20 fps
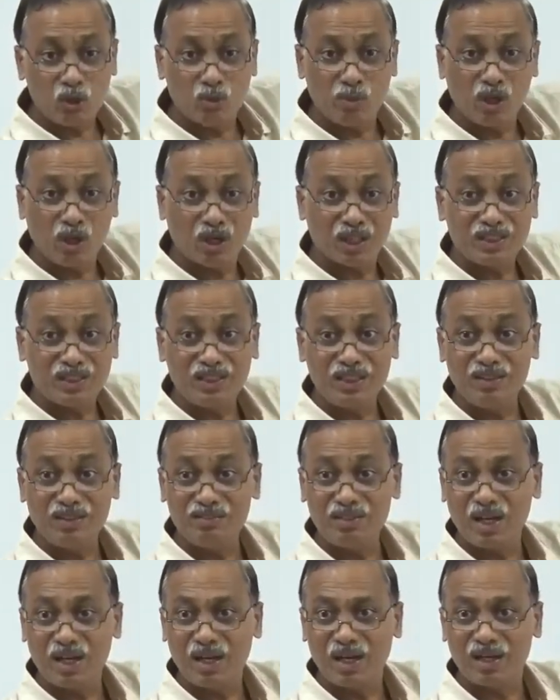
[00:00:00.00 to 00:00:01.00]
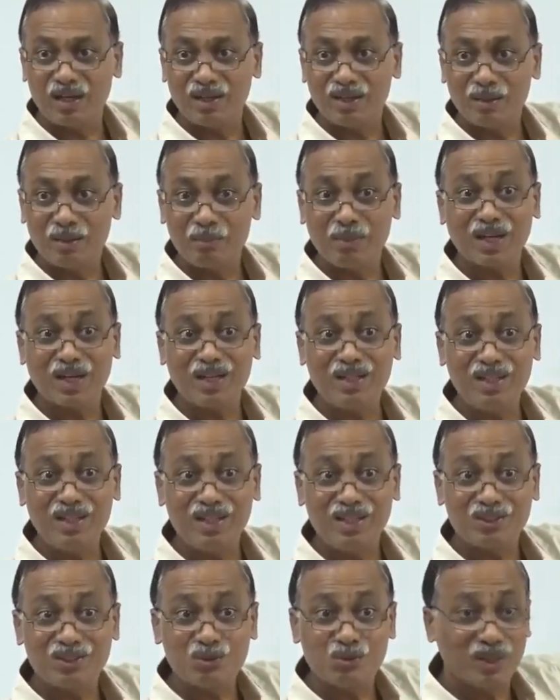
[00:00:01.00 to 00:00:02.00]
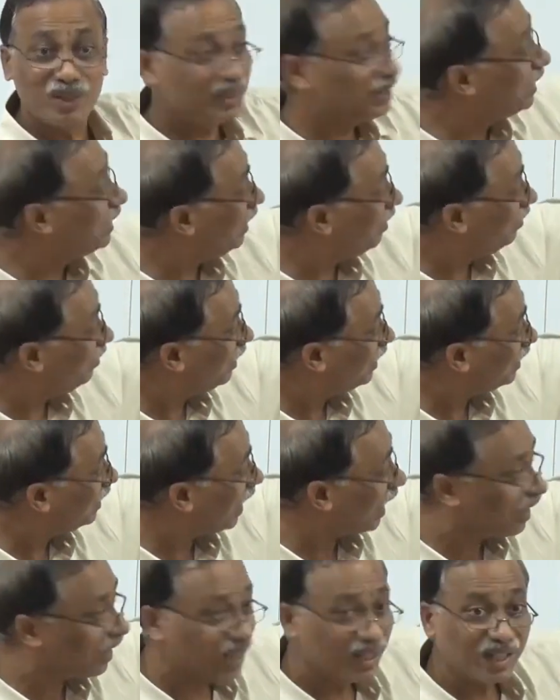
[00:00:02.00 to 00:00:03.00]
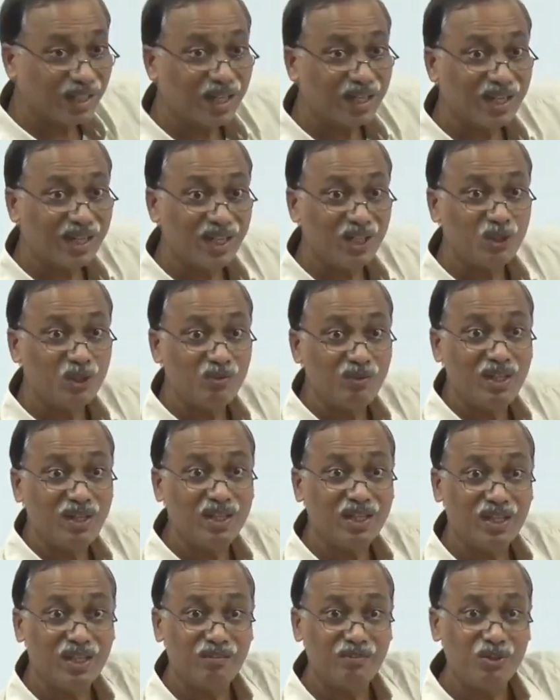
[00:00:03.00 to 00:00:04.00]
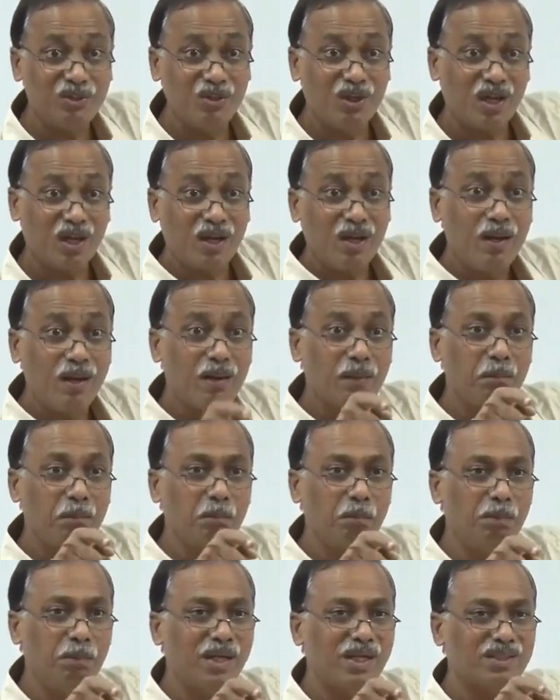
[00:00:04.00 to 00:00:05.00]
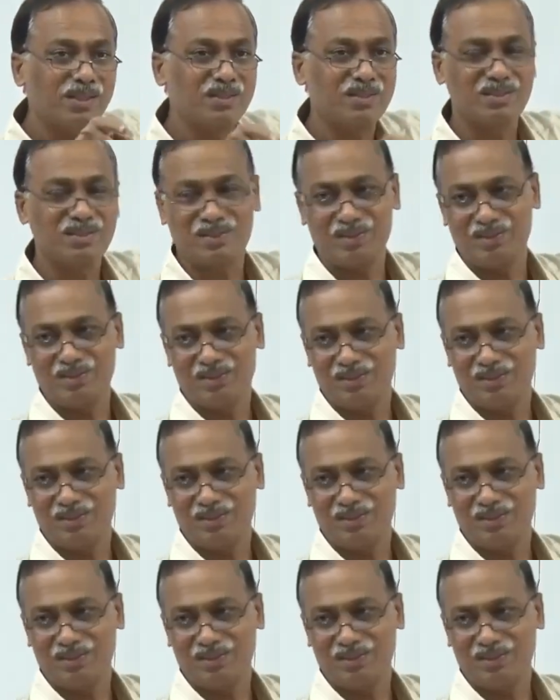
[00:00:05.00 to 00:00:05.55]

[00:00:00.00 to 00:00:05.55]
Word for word: You may not achieve that, but at least to achieve this higher target, you will give your best.